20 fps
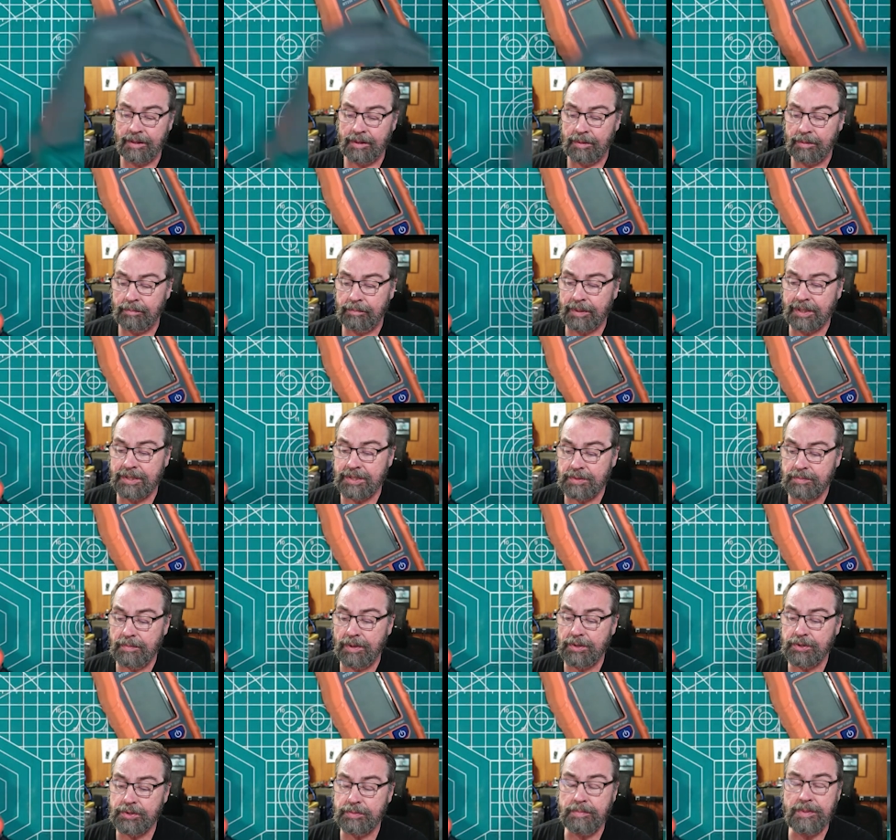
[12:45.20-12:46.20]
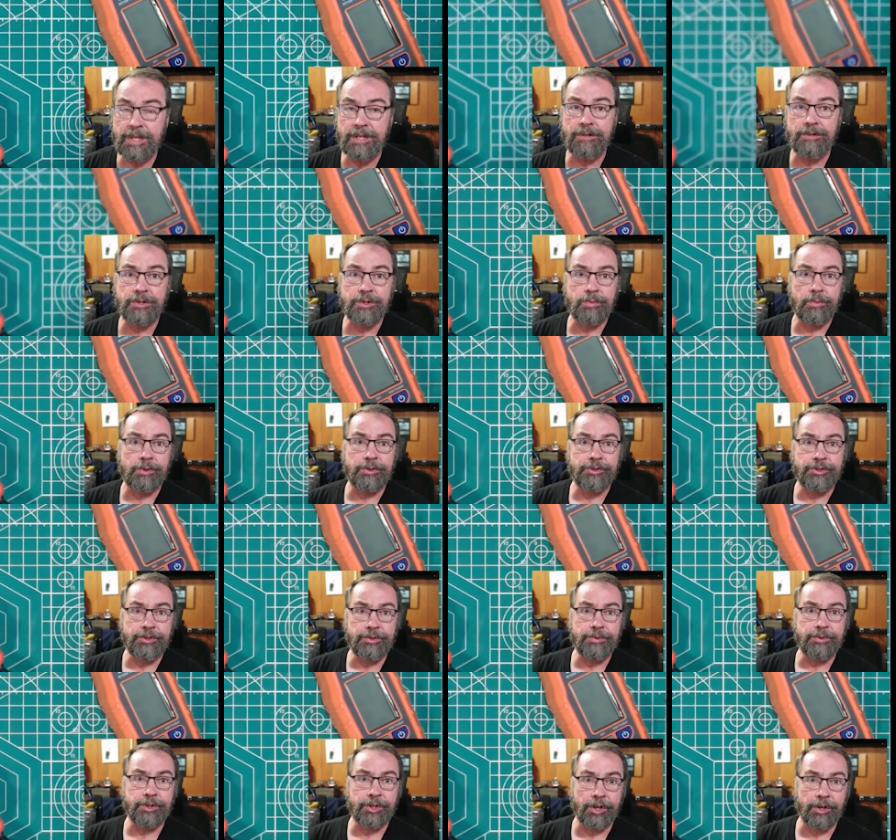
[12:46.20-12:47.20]
Because most meters will
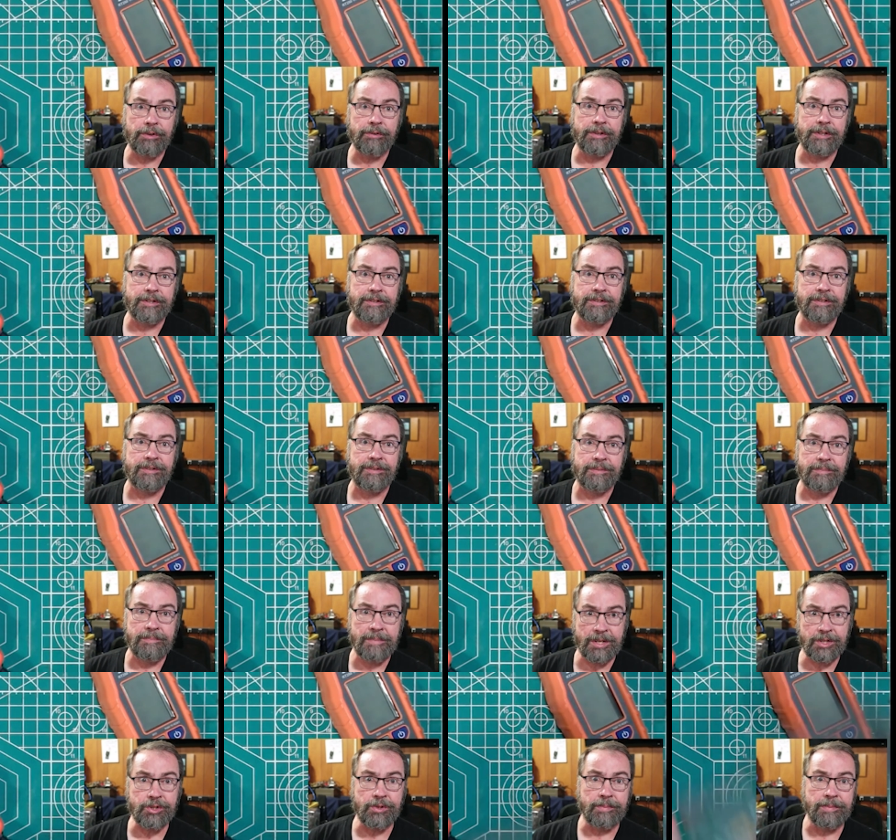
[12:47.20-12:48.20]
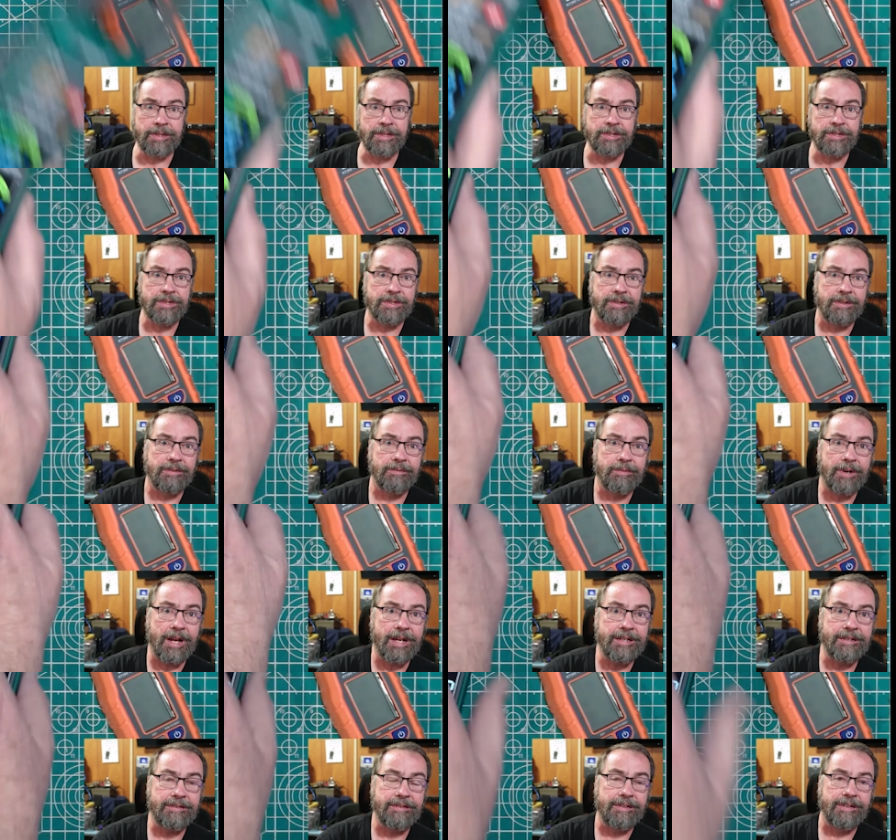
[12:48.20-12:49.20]
do current measurements,
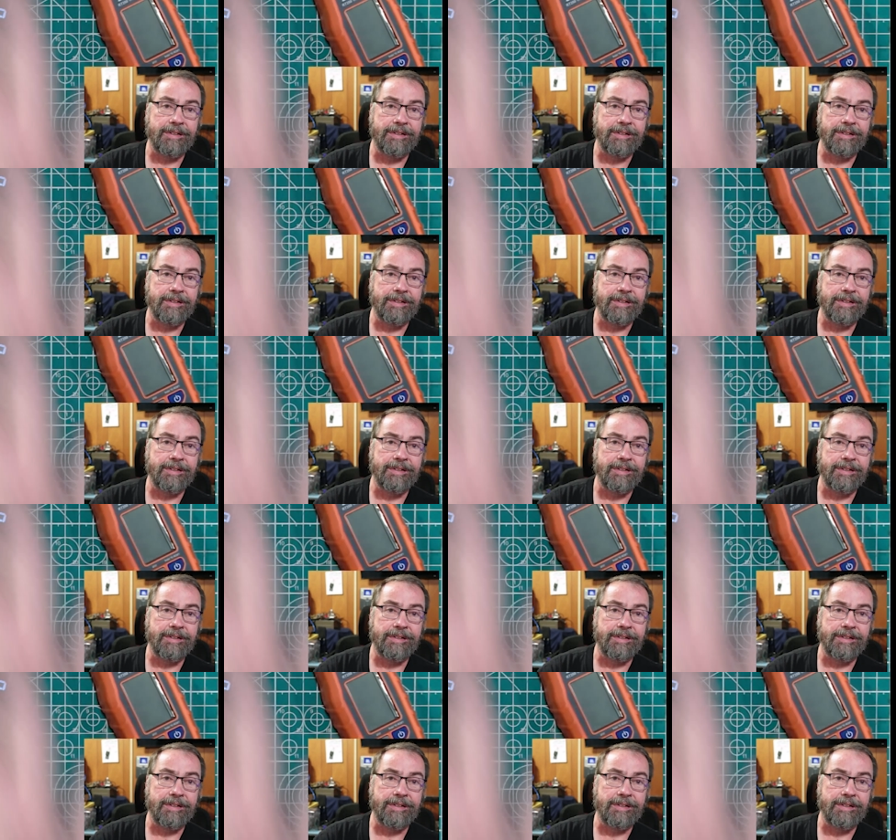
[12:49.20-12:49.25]
right?